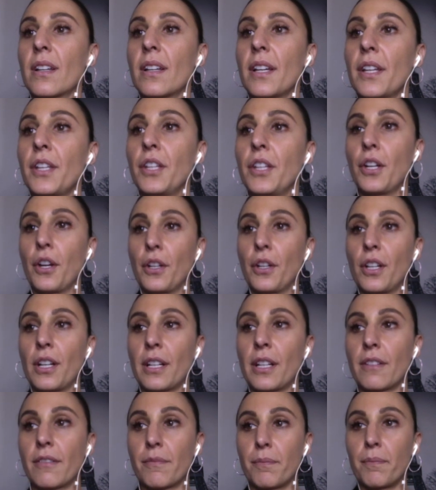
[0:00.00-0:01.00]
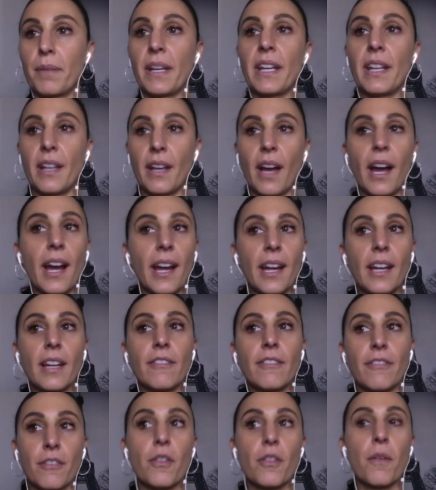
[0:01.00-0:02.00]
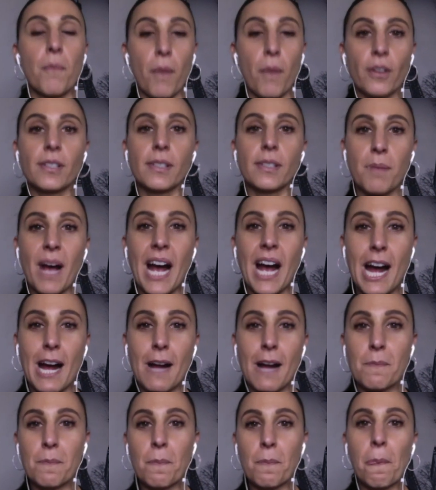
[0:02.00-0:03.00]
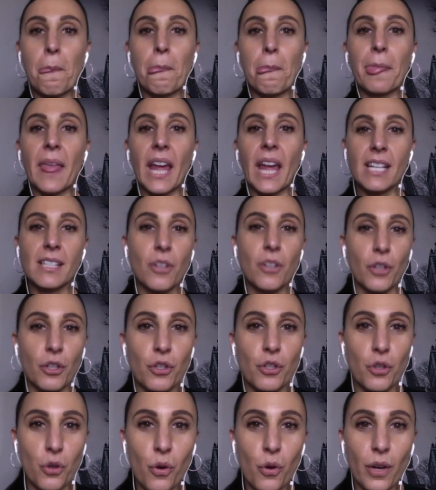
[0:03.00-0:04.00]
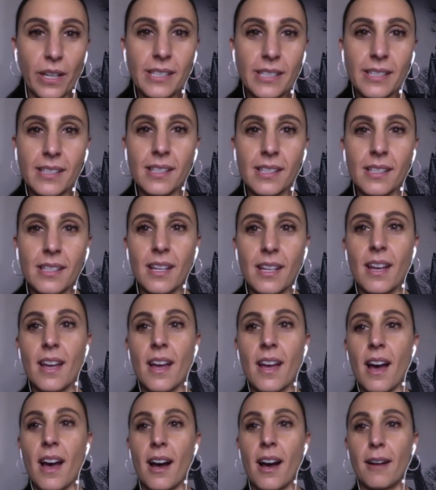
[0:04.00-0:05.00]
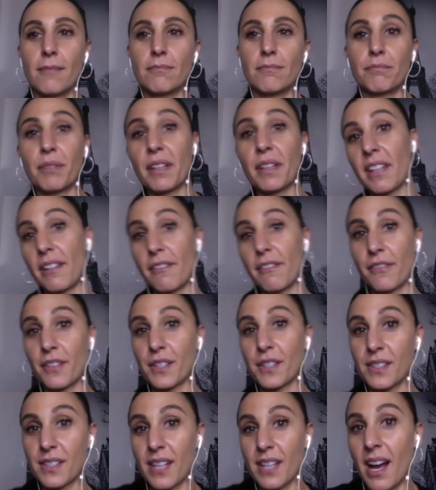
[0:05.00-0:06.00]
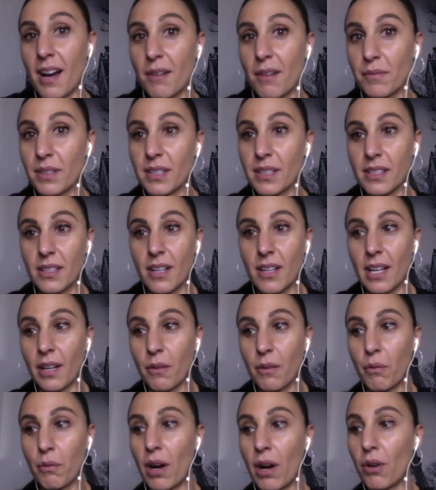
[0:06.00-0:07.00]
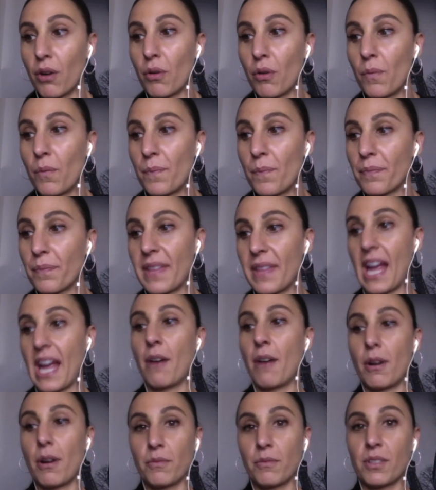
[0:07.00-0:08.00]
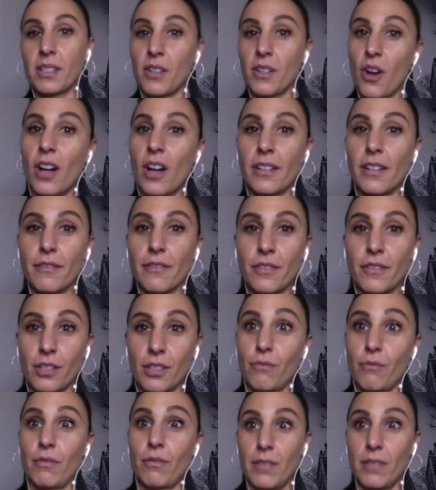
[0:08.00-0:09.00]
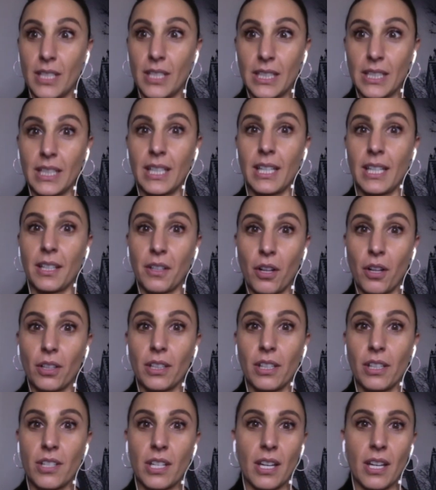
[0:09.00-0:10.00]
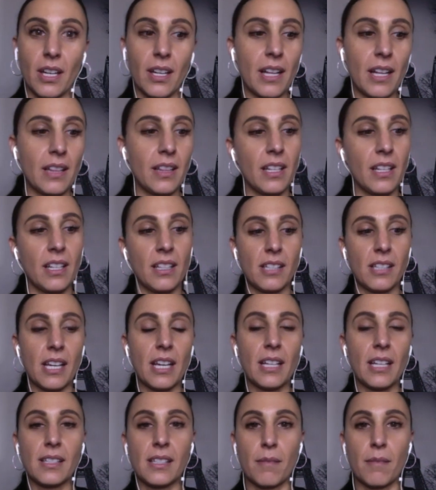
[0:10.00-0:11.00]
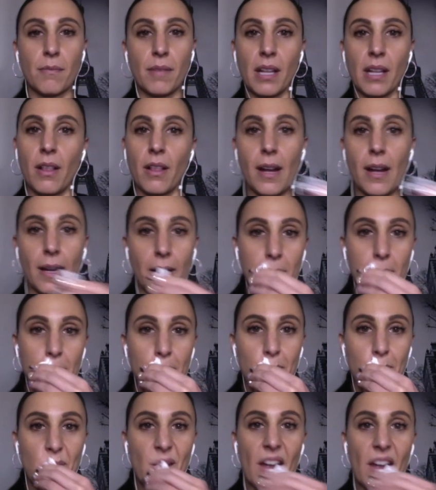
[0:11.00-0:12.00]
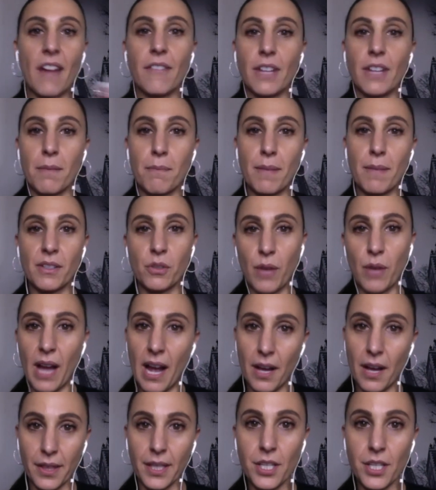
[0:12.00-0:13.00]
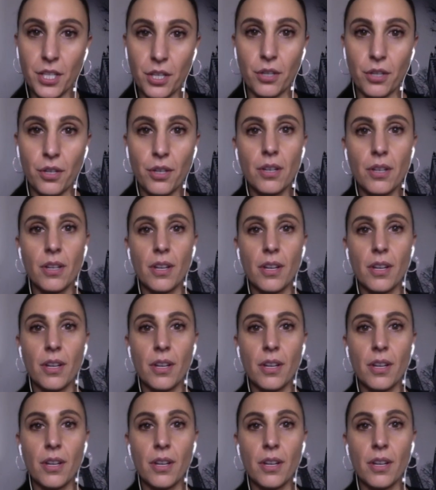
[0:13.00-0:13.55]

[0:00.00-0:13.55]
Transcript: you know, like, being gay for the most part is not a choice. But then for some, it's like, well, now I'm just kind of just really acknowledging it. And then it takes something like having a mental health issue